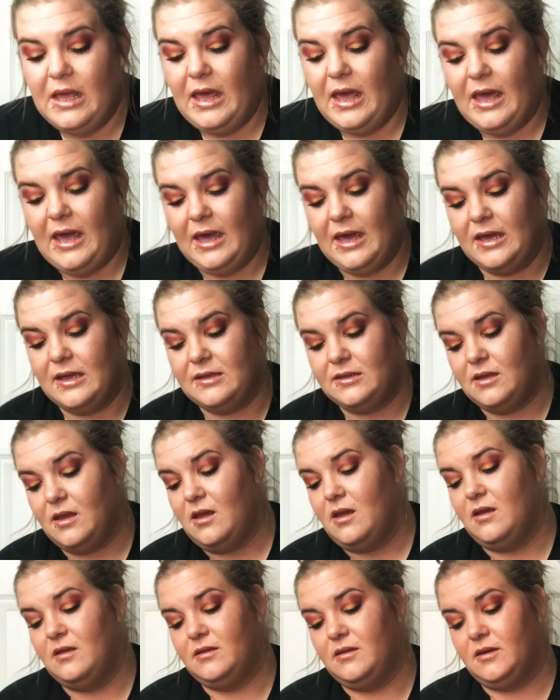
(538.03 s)

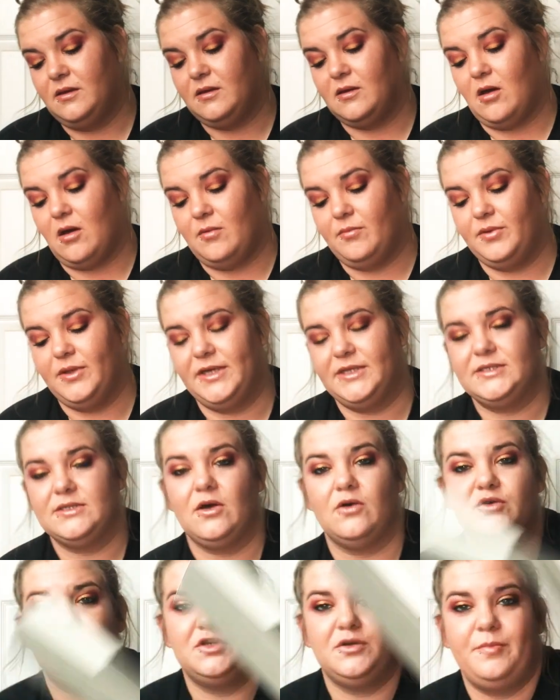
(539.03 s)
And the Complex
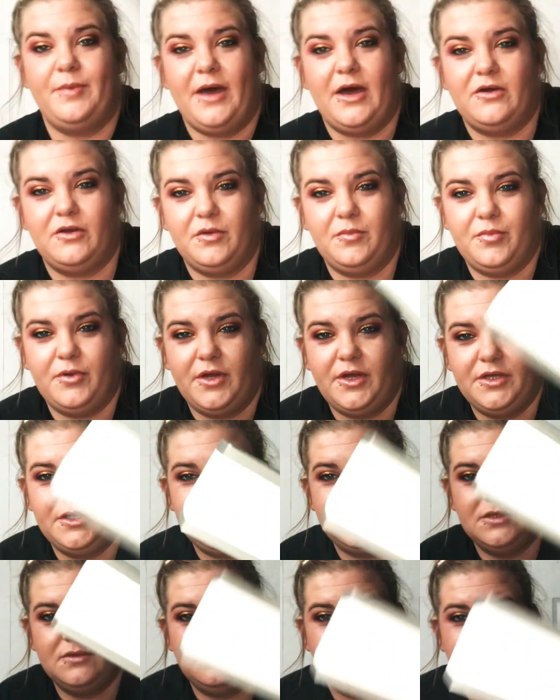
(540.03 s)
Culture Powder
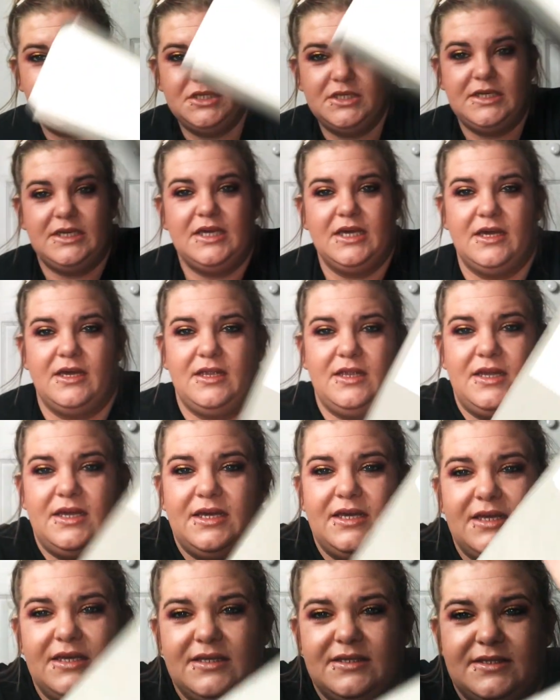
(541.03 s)
Brush, which again
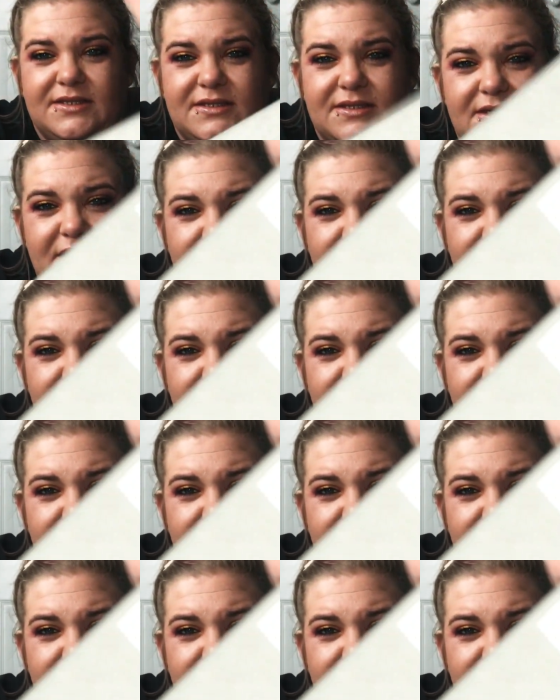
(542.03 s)
is